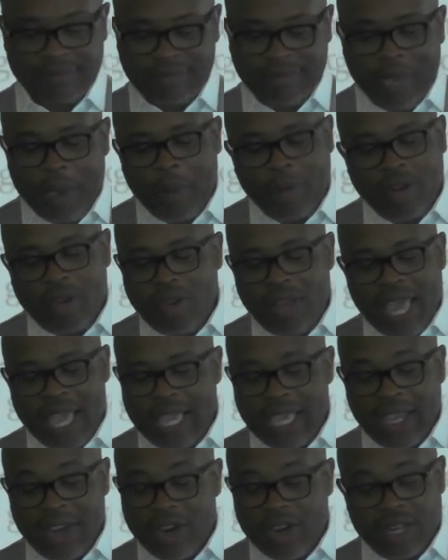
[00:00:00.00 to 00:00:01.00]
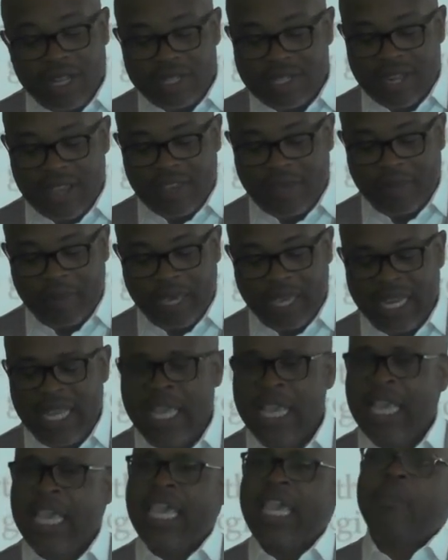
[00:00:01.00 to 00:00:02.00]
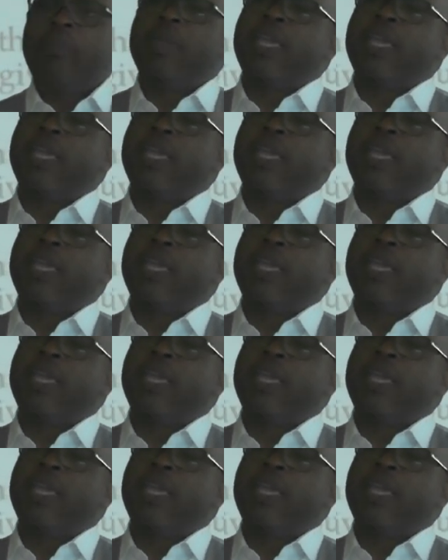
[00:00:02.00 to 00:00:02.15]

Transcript: People don't like hearing this stuff, man. It